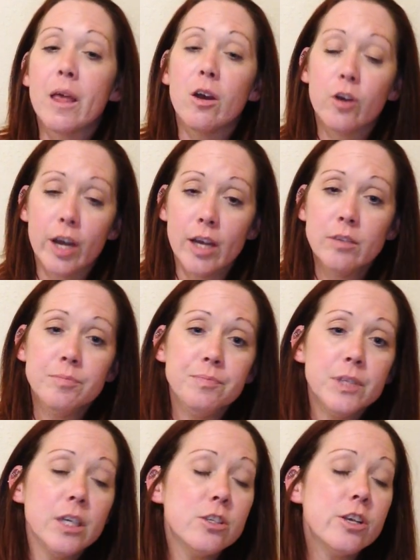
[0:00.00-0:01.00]
Okay,
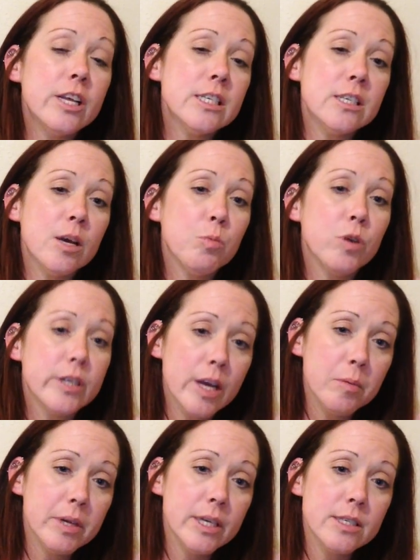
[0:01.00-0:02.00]
so that's type 1
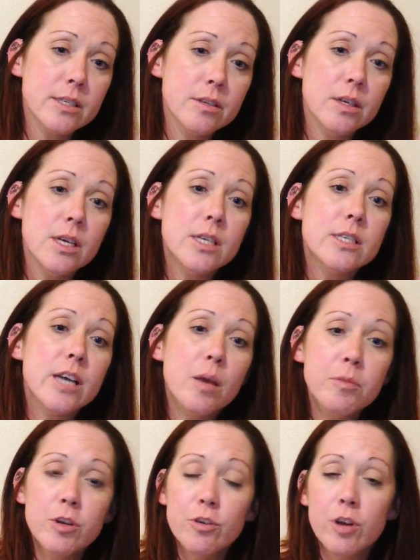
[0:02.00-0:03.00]
diabetes.
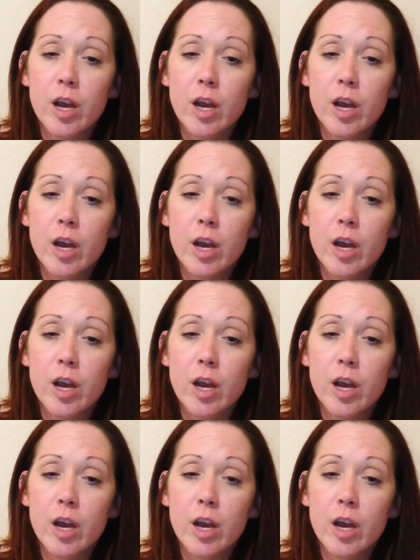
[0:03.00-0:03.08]
Type 2